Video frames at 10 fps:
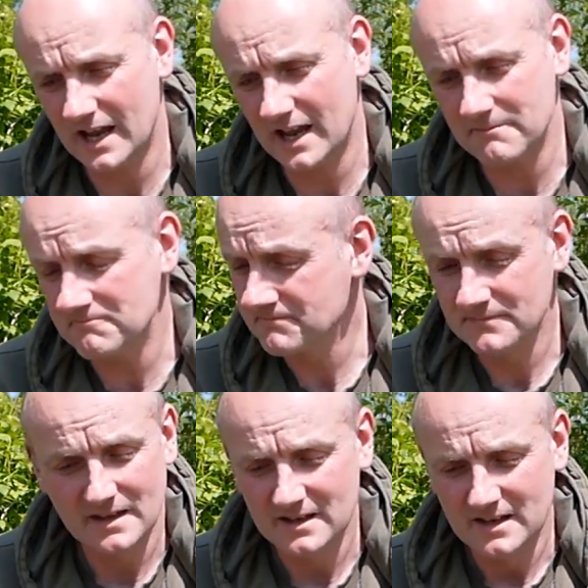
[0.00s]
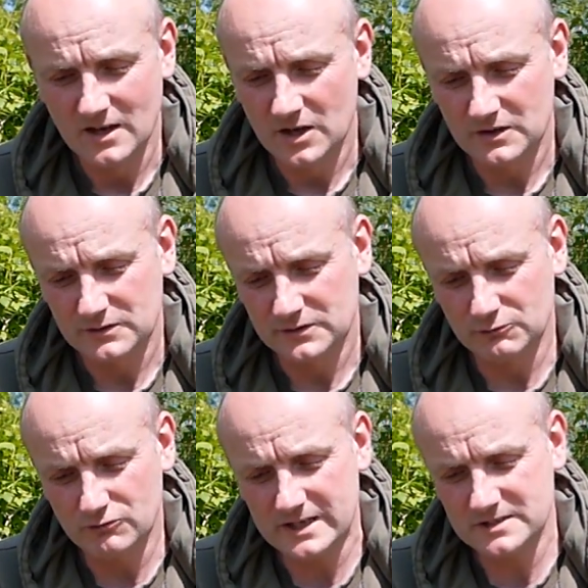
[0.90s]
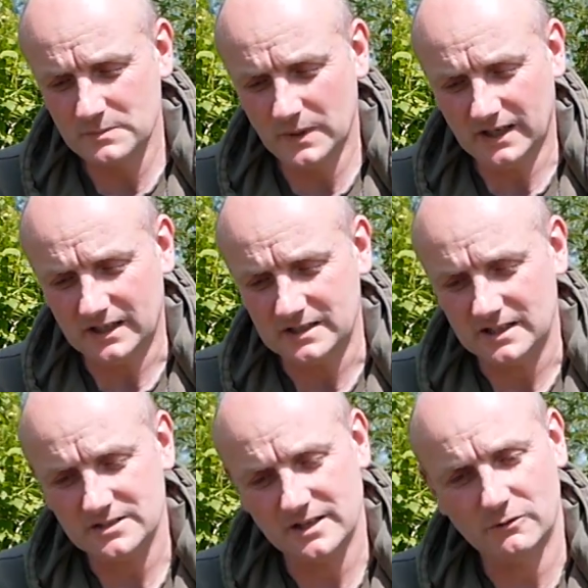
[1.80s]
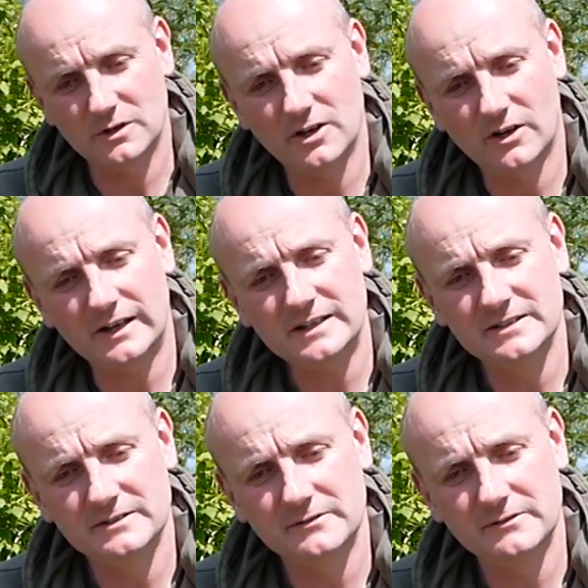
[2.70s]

The reason being is that they'll lie